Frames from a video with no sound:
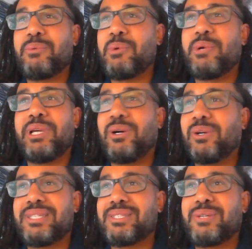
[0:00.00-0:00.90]
we're all
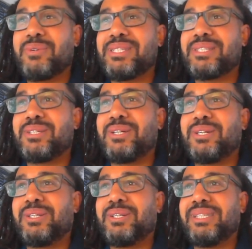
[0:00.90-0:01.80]
kings and queens at all.
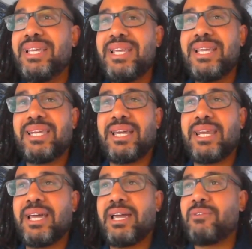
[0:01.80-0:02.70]
And
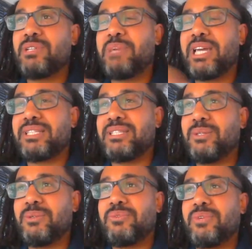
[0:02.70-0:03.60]
I respect
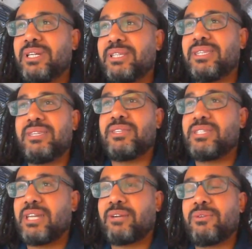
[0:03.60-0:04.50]
you for
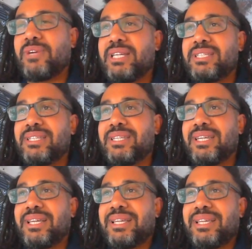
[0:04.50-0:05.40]
the sacrifice, and
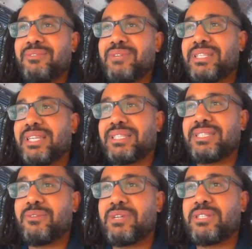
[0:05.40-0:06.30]
like I
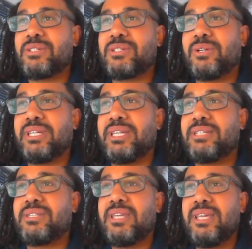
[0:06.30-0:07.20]
say, rest assured it
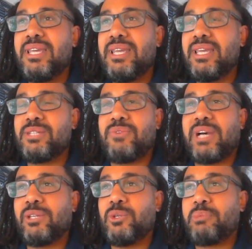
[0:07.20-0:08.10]
is
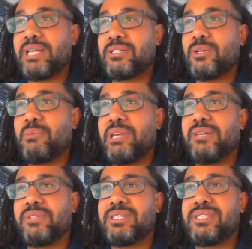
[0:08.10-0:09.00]
valued by so
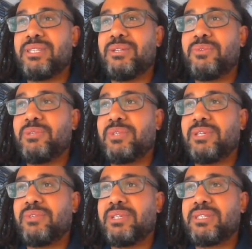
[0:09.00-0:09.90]
many of us. You've
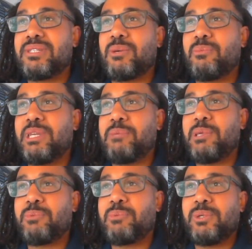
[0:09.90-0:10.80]
given so many
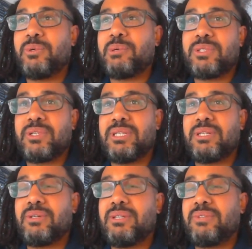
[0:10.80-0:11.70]
people who I'm sure you
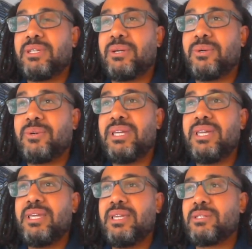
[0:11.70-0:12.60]
don't even know
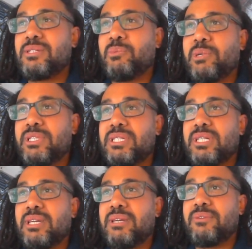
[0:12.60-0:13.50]
so
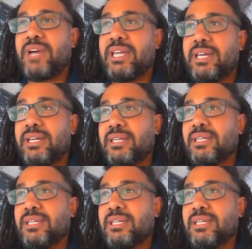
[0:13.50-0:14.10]
much fire